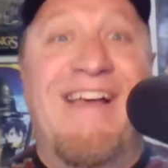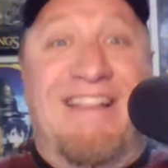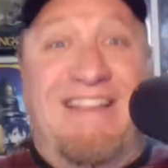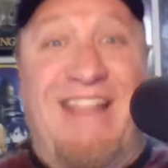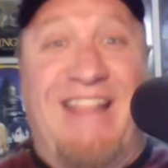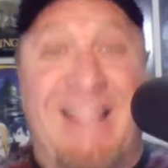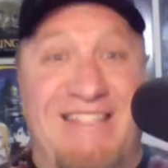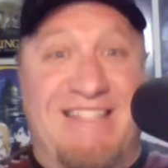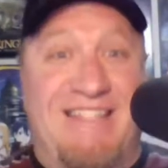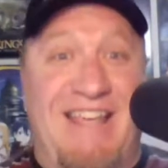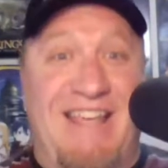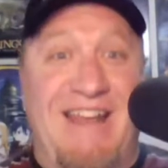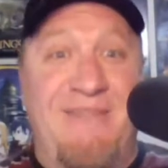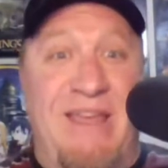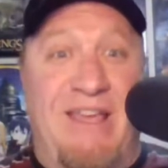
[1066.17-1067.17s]
this is
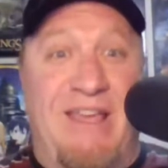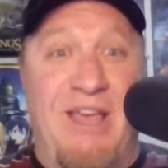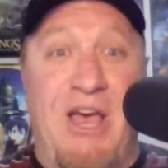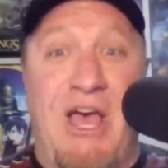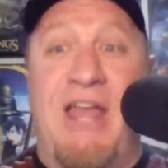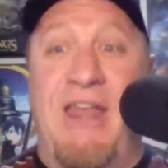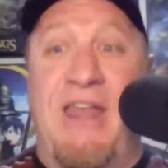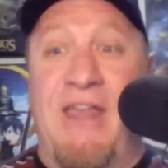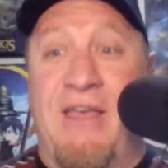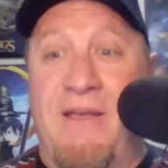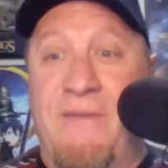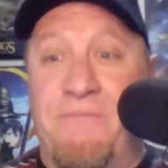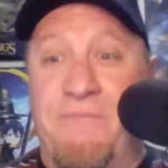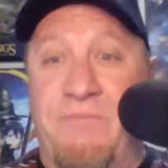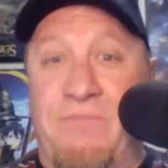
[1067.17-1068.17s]
going to be good.
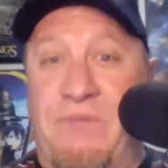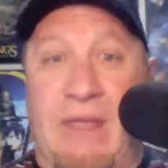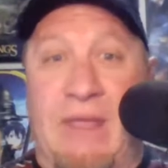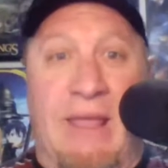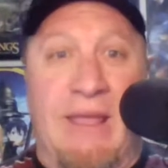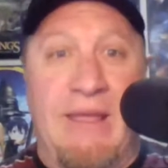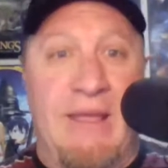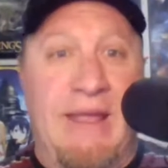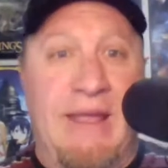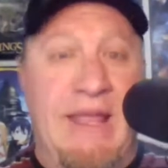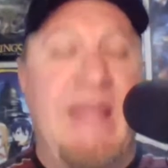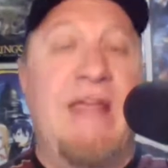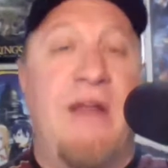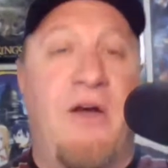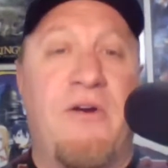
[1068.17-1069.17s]

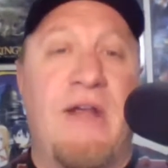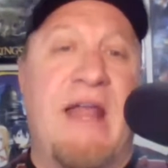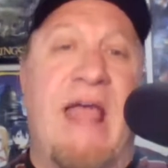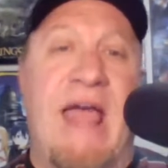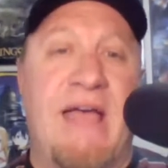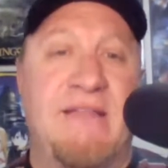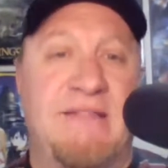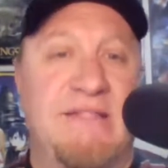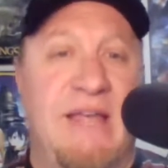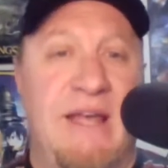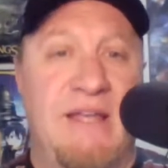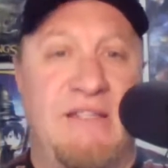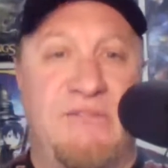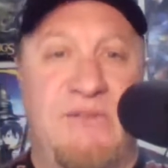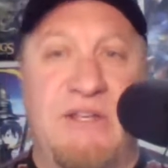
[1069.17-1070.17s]
He already had
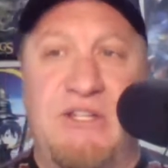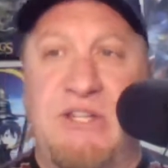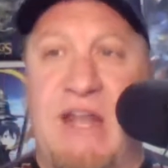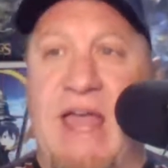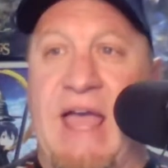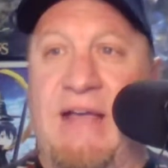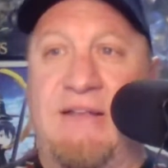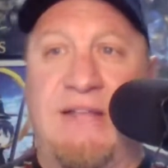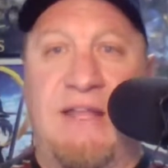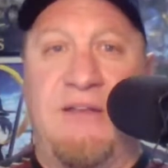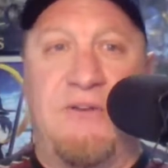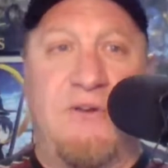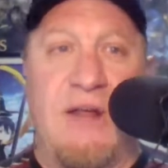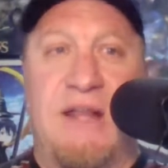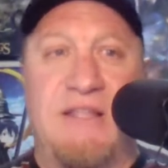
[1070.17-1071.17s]
science fiction acting
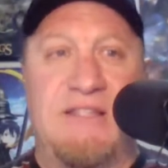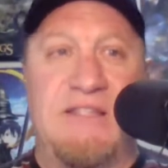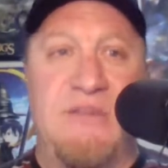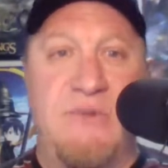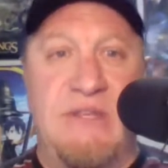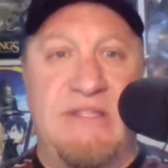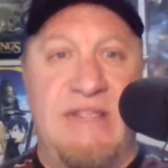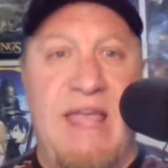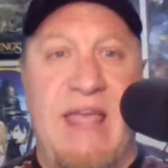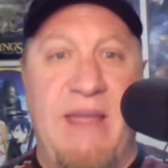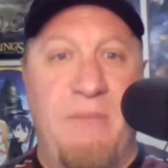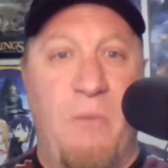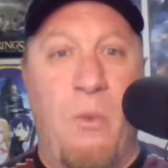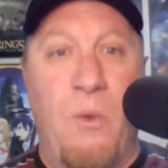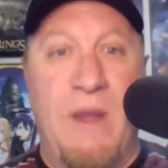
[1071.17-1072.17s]
credits to his
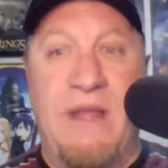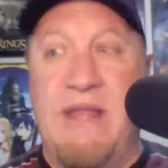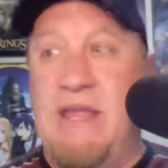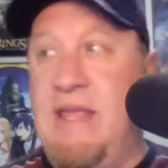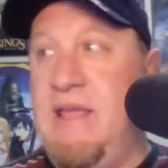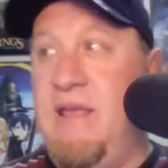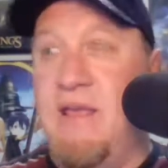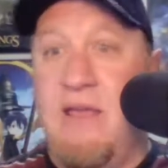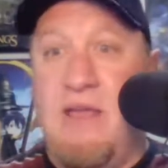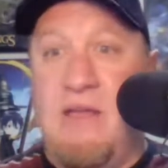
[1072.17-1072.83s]
name when he